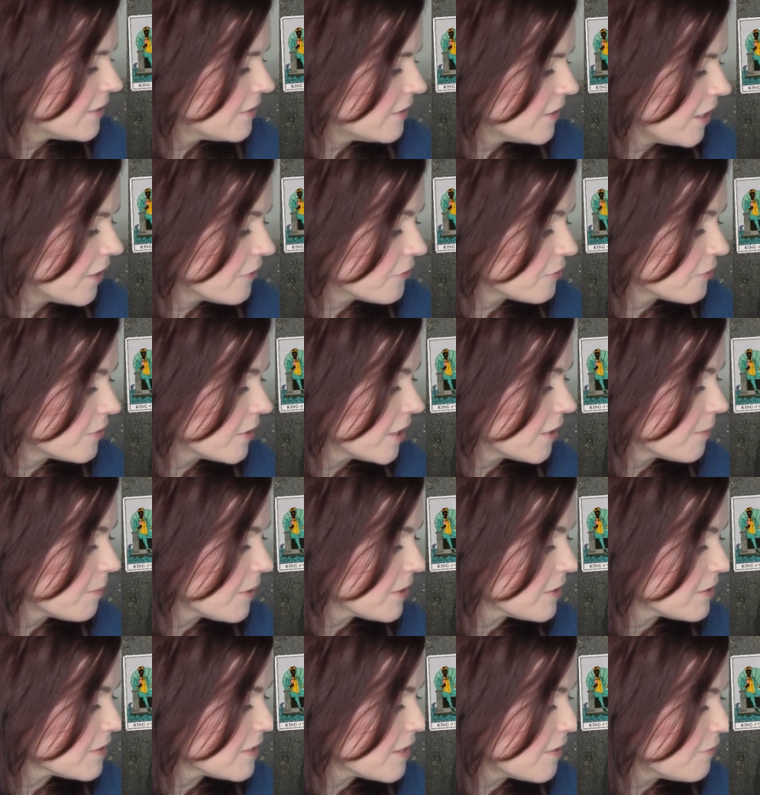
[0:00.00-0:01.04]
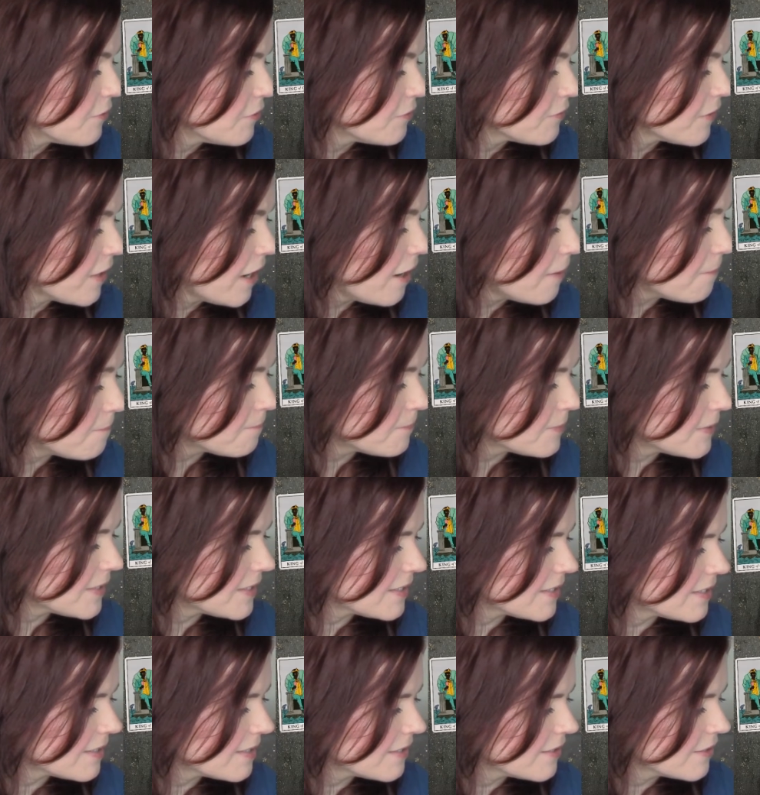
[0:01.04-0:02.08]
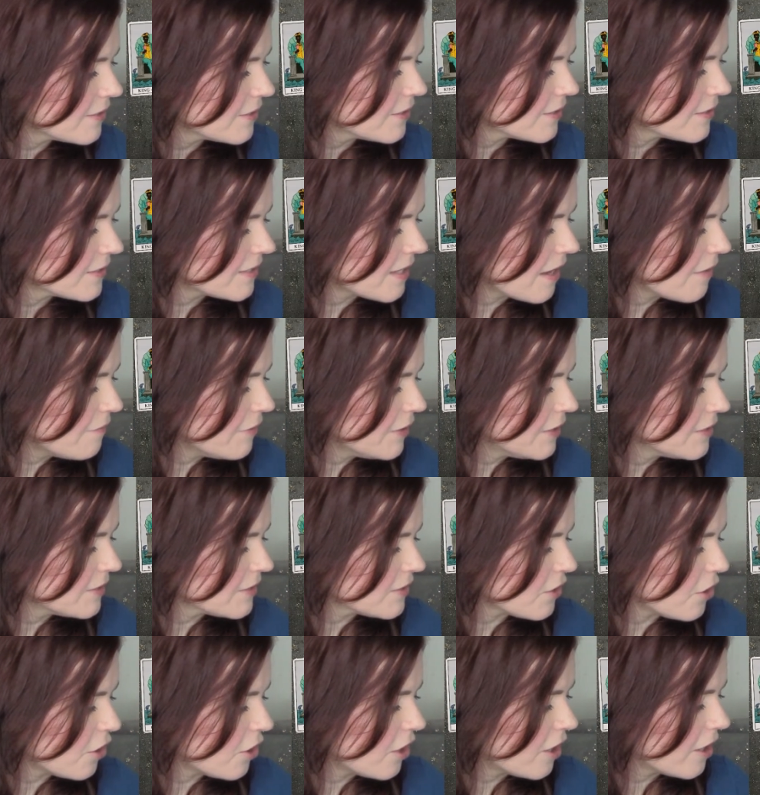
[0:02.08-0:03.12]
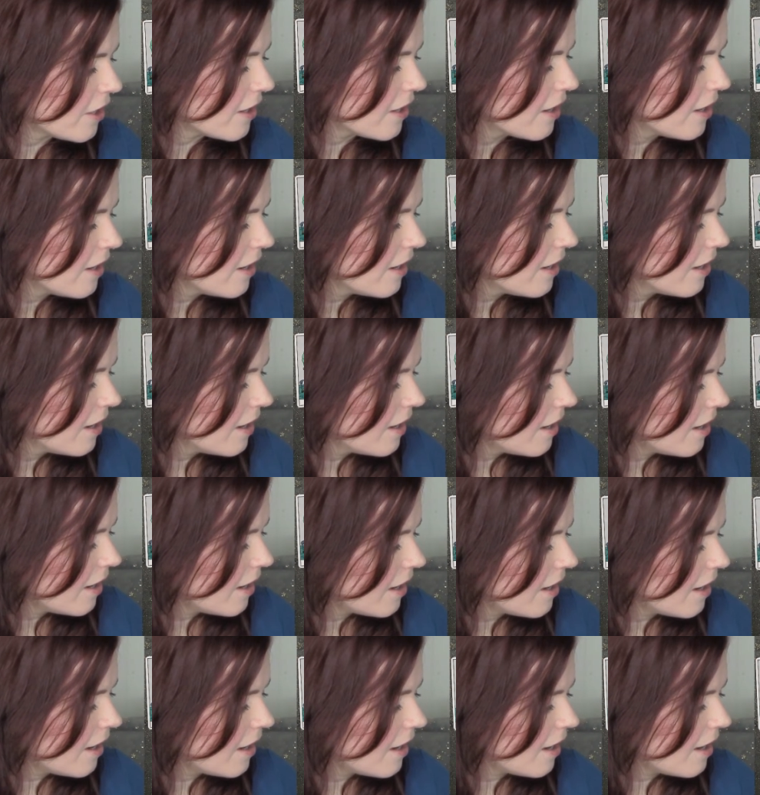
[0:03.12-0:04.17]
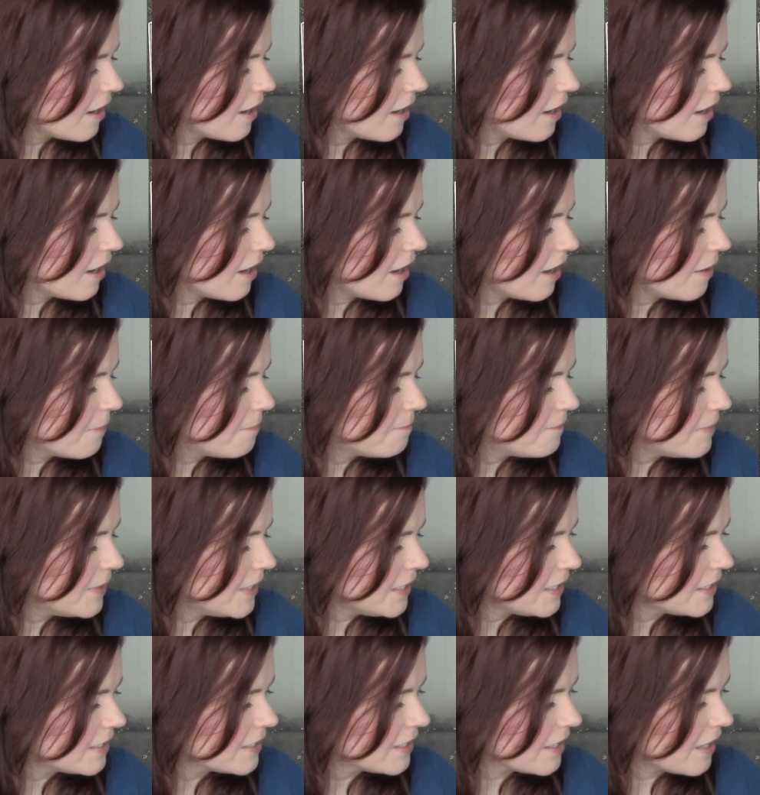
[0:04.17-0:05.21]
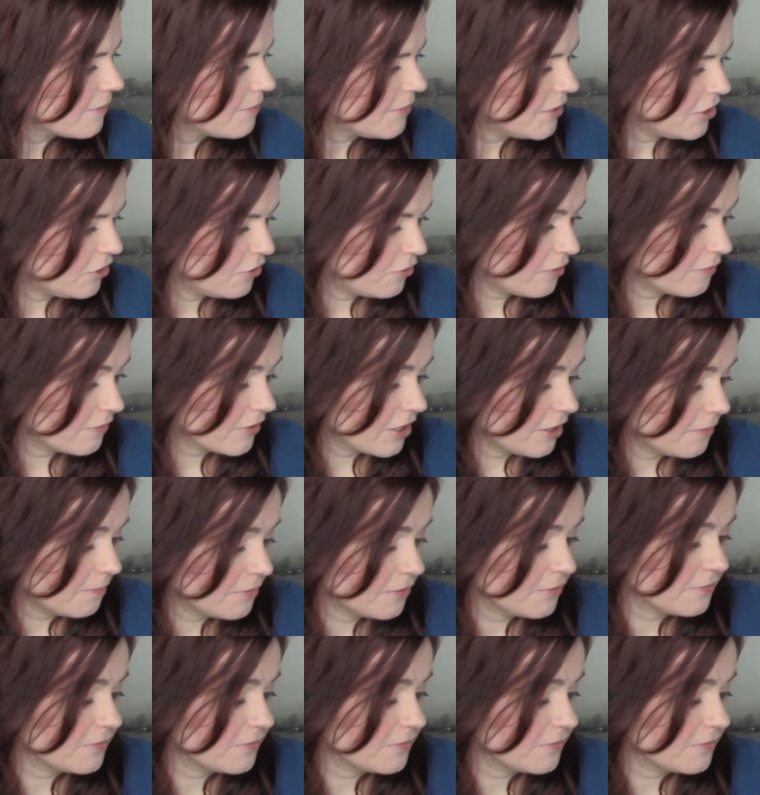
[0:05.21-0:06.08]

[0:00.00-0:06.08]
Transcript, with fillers: the other thing about the Seven of Cups, sevens are a bit, I mean, you have a couple of